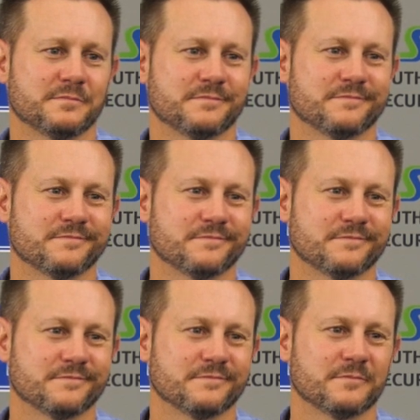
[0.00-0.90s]
the sympathy you
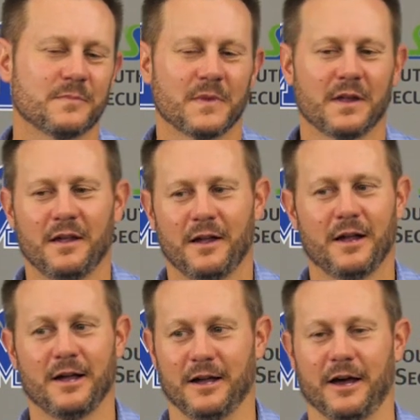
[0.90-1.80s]
feel for him a little bit?
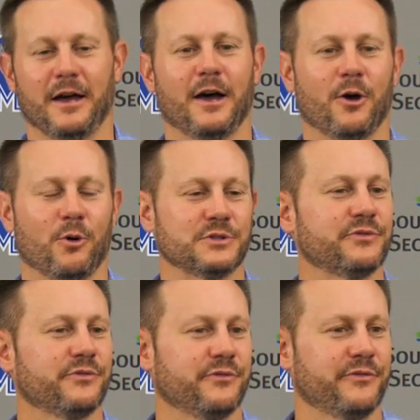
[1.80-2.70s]
Uh, I
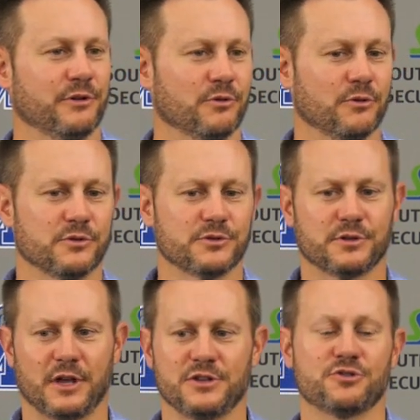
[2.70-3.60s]
always feel
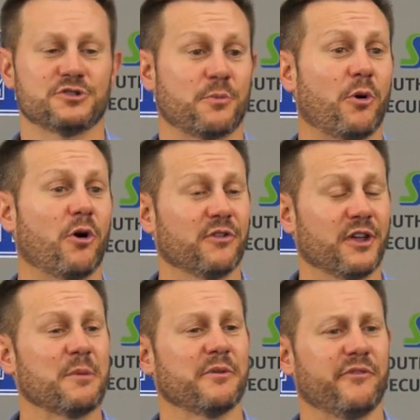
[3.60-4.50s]
injuries are part of the
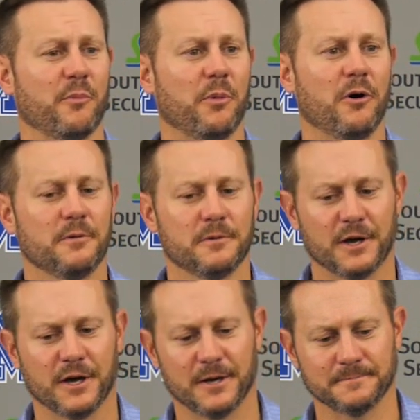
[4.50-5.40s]
game of football.
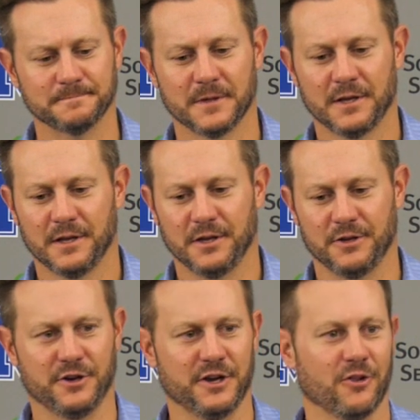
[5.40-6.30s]
Um,
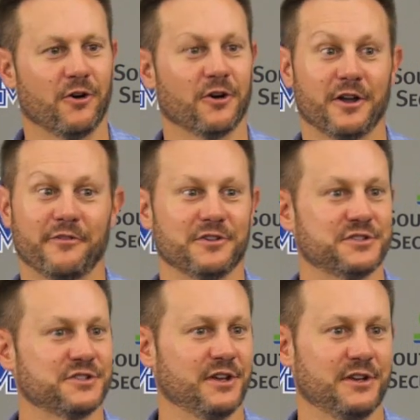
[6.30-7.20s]
you're in it long enough, you
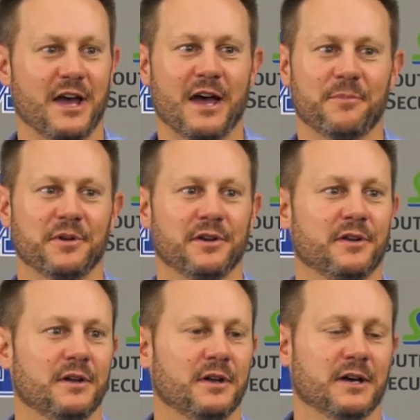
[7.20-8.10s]
see it happen.
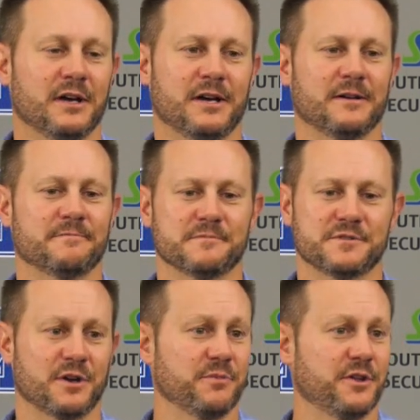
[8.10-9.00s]
Um,
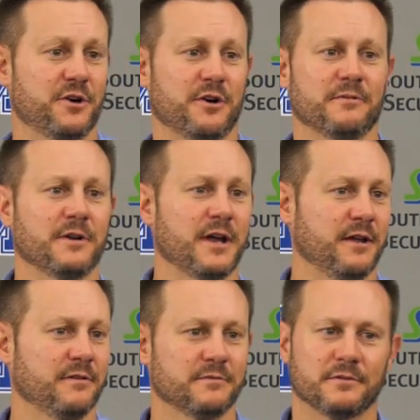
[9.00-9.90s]
some that are, hey,